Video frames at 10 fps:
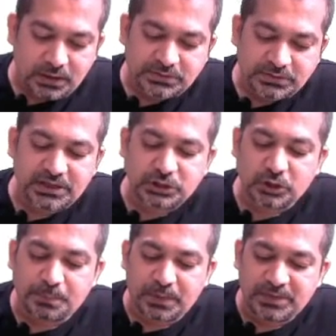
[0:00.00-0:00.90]
The nature
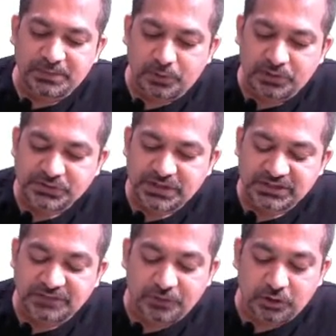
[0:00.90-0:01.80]
of public policy has
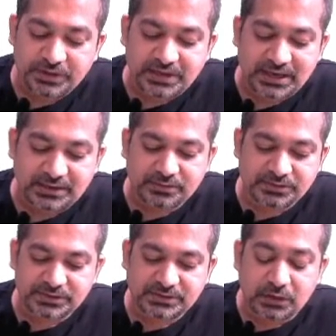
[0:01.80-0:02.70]
the following
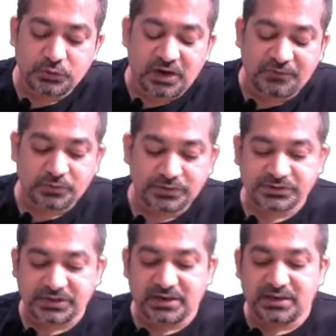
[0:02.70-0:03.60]
characteristics. Now you have to
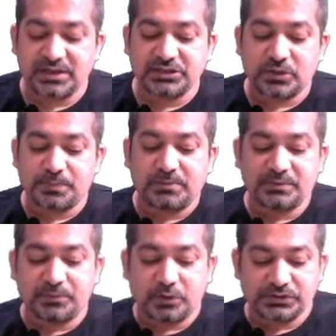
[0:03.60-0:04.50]
understand the nature of
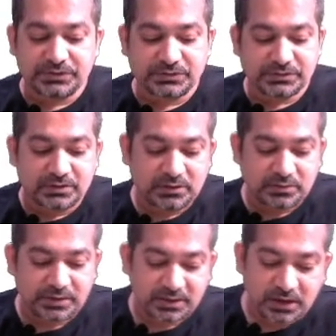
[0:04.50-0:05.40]
public policies,
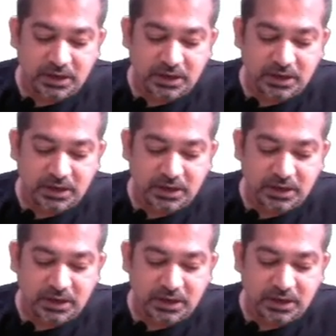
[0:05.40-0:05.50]
right?